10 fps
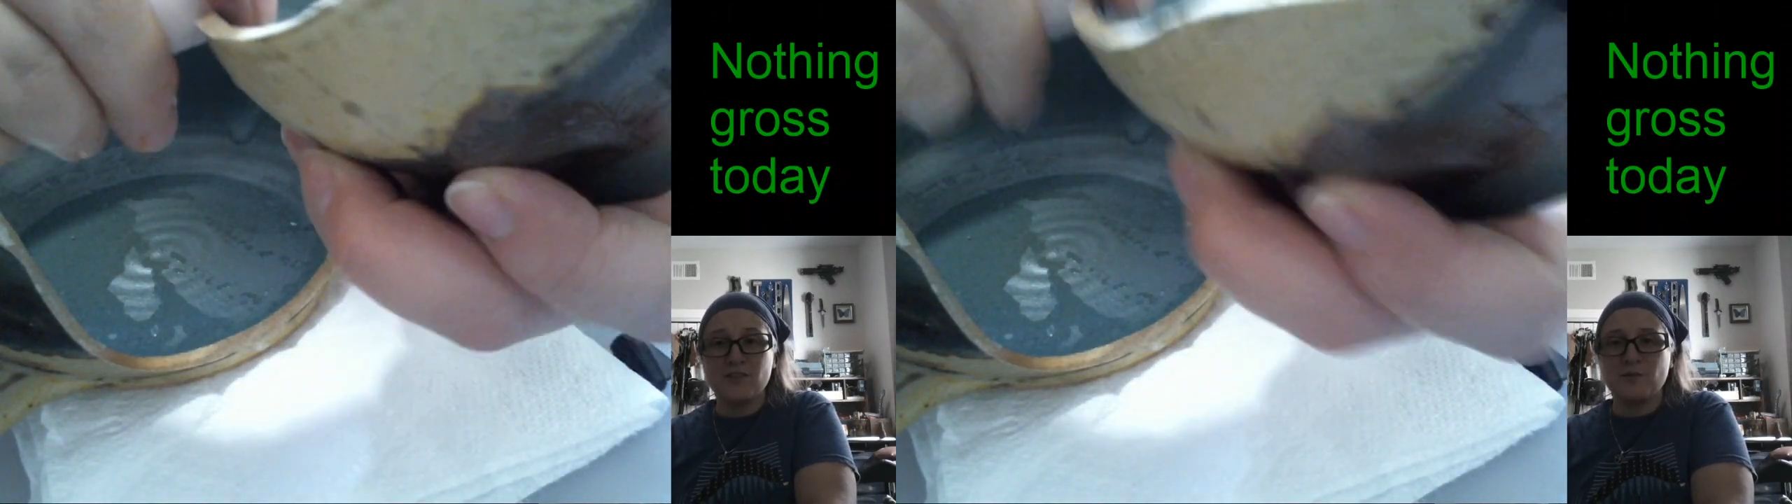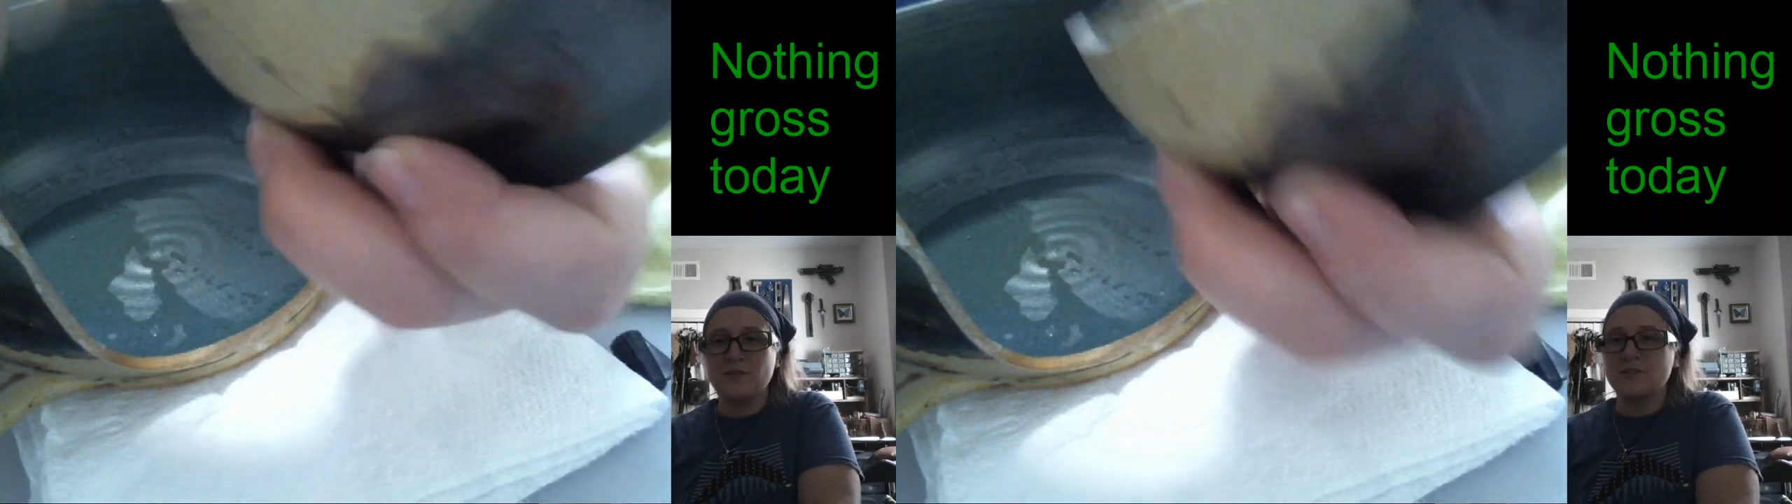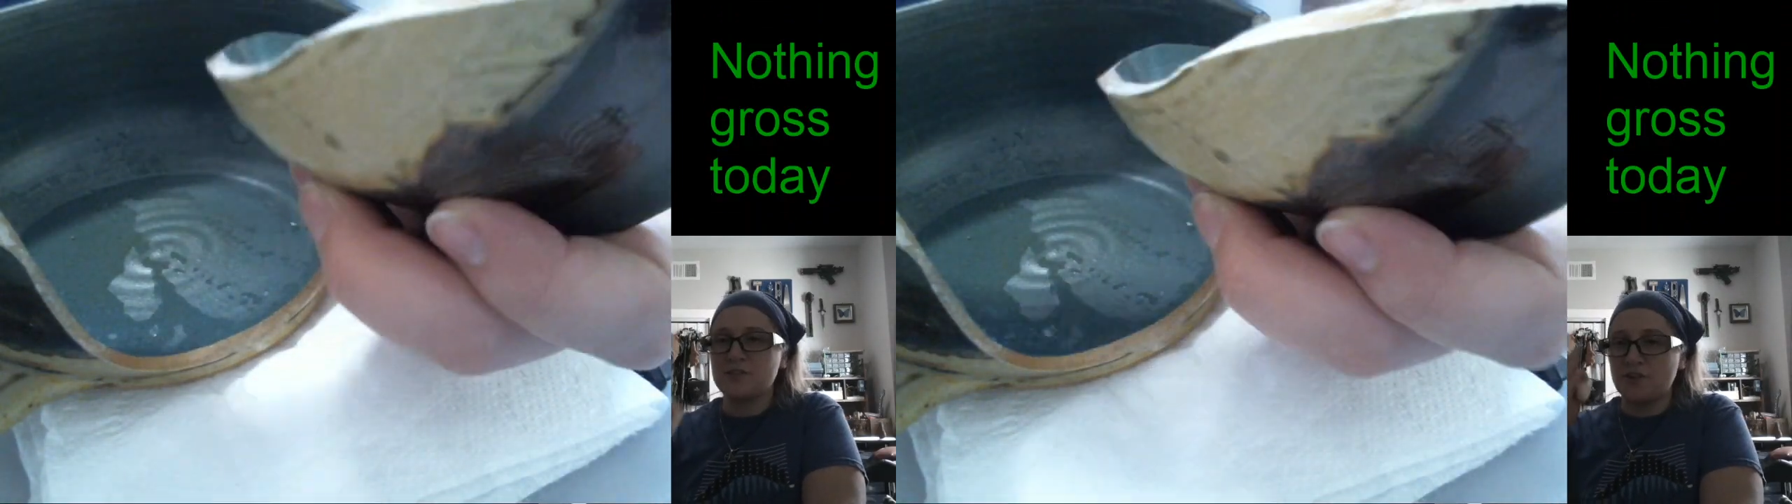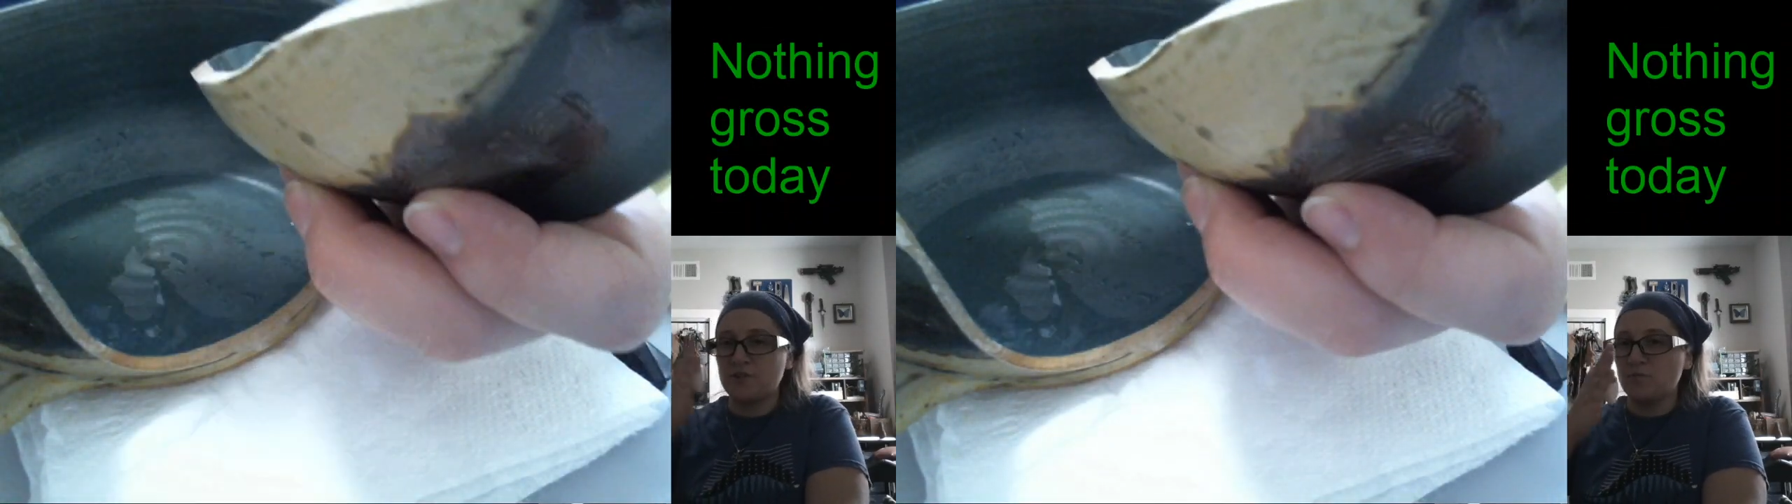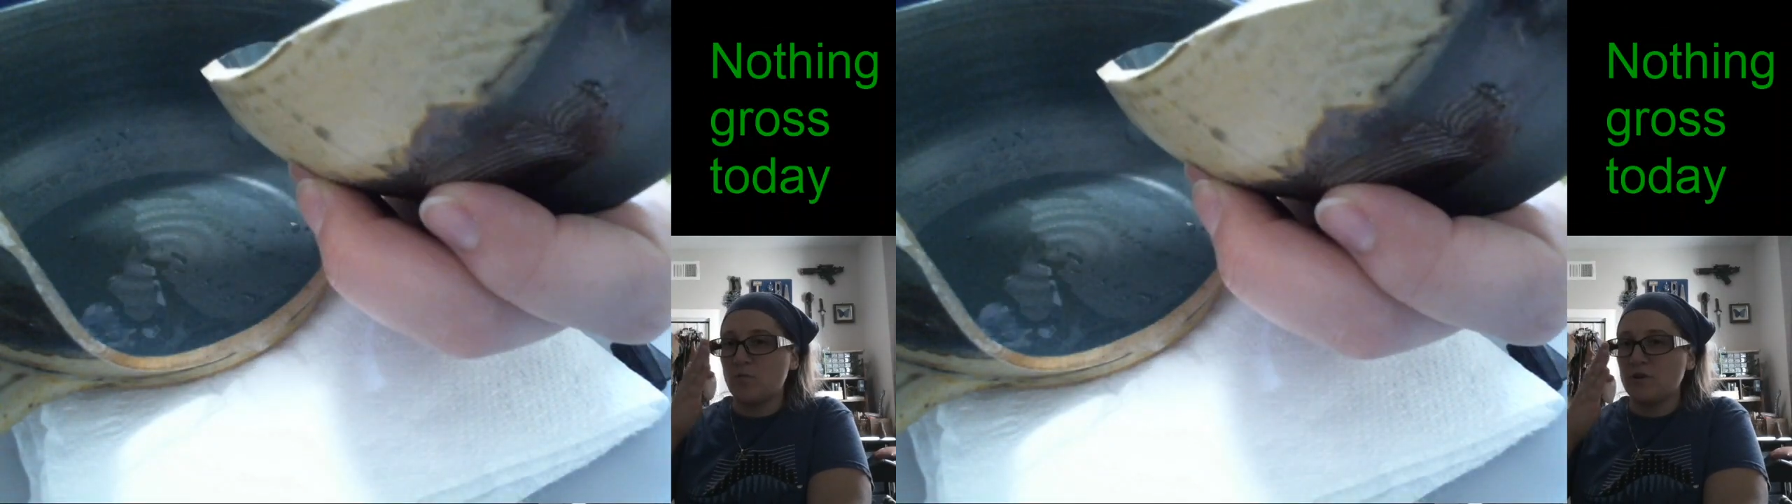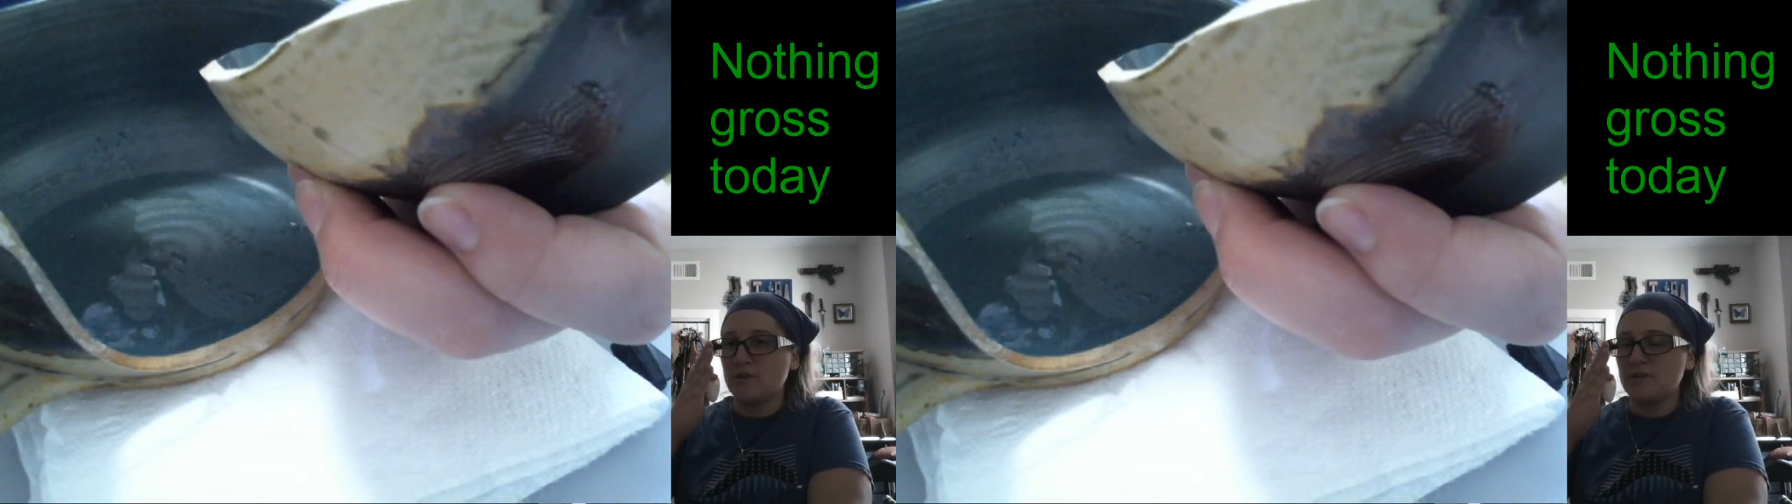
so it didn't start at 1,